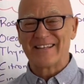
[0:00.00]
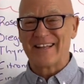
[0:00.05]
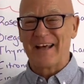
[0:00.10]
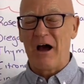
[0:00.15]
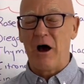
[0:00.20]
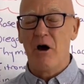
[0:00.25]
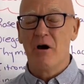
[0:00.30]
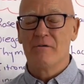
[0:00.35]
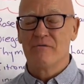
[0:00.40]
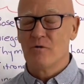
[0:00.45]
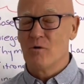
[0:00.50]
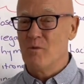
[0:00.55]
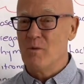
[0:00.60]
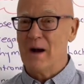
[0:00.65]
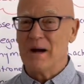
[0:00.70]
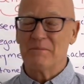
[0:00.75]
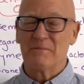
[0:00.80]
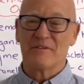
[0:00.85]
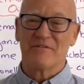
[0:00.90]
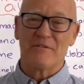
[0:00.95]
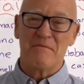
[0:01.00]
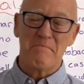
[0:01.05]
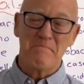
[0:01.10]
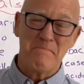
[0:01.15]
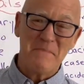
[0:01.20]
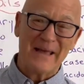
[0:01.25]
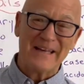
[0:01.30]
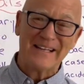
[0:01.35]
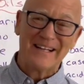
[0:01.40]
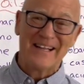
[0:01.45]
They're overwhelming for
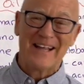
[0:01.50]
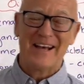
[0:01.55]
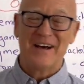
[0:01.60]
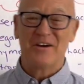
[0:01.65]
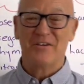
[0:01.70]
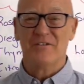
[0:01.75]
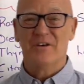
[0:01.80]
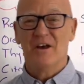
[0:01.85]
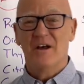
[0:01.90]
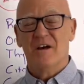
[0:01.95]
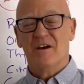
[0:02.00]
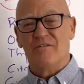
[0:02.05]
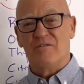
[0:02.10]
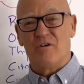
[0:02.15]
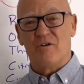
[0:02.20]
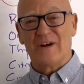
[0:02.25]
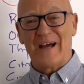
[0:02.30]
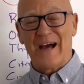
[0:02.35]
mental health, for